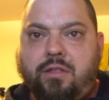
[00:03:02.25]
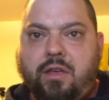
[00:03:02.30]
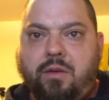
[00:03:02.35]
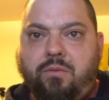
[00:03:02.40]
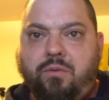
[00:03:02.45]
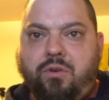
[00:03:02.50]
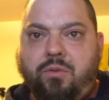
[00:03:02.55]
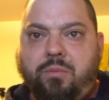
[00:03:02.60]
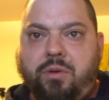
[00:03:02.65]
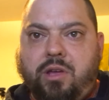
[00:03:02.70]
they
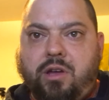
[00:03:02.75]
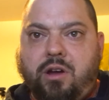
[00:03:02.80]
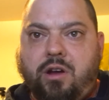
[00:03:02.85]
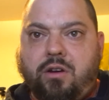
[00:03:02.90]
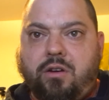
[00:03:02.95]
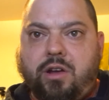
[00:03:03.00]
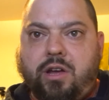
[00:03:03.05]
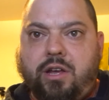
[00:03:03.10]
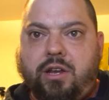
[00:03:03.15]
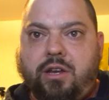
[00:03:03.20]
will be
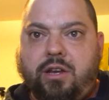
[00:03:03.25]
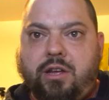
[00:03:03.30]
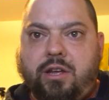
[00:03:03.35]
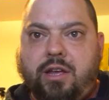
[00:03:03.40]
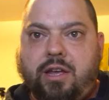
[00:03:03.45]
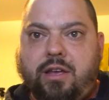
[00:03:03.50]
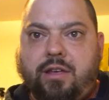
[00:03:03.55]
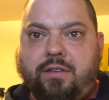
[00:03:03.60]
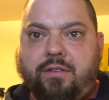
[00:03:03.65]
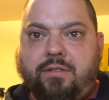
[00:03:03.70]
all right
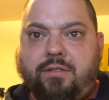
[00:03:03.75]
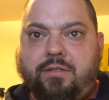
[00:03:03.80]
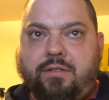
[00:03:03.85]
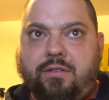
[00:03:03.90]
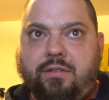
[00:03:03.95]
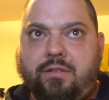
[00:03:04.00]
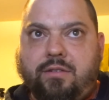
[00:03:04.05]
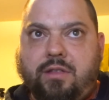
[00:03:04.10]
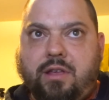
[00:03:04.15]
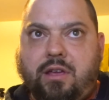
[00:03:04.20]

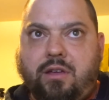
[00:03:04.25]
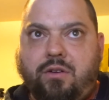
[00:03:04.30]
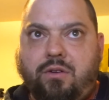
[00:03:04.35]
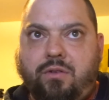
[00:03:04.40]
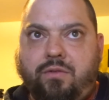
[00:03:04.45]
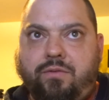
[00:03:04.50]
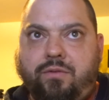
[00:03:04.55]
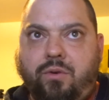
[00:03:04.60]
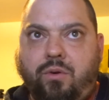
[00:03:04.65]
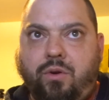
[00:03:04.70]
as they
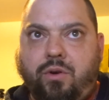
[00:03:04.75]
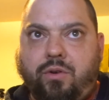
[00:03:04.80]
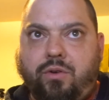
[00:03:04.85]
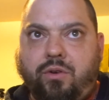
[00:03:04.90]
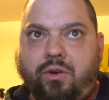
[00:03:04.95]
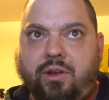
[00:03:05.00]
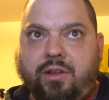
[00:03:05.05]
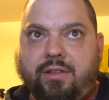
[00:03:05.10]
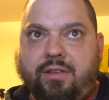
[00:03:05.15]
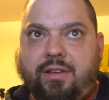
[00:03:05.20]
go forward,
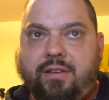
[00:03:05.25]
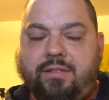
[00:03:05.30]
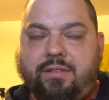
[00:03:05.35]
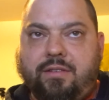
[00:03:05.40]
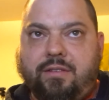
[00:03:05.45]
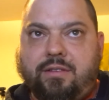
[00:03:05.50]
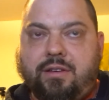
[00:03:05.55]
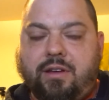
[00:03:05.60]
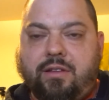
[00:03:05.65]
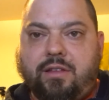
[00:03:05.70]
or at
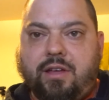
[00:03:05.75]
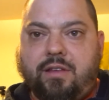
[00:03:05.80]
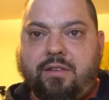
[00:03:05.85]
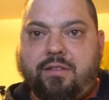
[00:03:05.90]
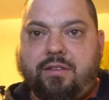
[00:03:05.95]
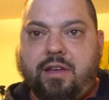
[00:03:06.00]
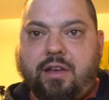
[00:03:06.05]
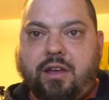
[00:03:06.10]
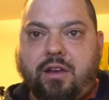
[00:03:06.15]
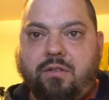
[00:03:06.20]
least until that
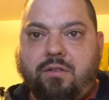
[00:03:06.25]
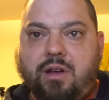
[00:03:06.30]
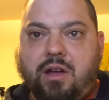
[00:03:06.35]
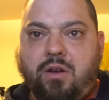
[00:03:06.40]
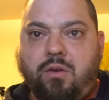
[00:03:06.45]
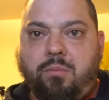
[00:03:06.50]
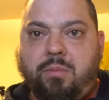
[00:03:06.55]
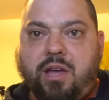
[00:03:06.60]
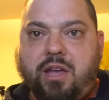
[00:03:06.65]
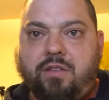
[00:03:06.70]
second
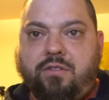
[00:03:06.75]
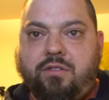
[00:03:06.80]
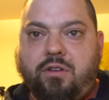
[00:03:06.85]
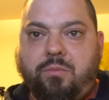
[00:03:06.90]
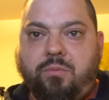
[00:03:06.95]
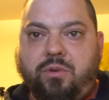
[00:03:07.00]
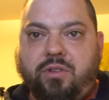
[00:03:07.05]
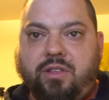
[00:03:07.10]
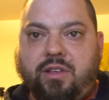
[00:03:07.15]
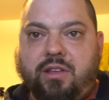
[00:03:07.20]
round
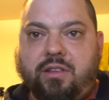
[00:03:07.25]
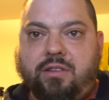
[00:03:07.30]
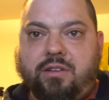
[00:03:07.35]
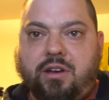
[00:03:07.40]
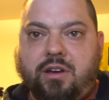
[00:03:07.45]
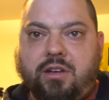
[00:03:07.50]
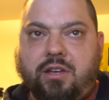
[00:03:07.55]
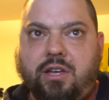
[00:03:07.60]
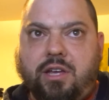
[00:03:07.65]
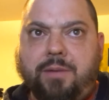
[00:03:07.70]
matchup with
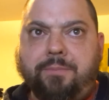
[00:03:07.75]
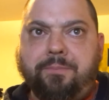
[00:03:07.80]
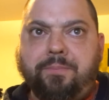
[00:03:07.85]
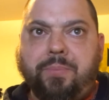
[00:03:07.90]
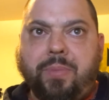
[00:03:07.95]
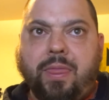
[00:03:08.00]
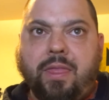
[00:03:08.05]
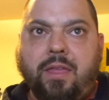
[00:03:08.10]
Kentucky.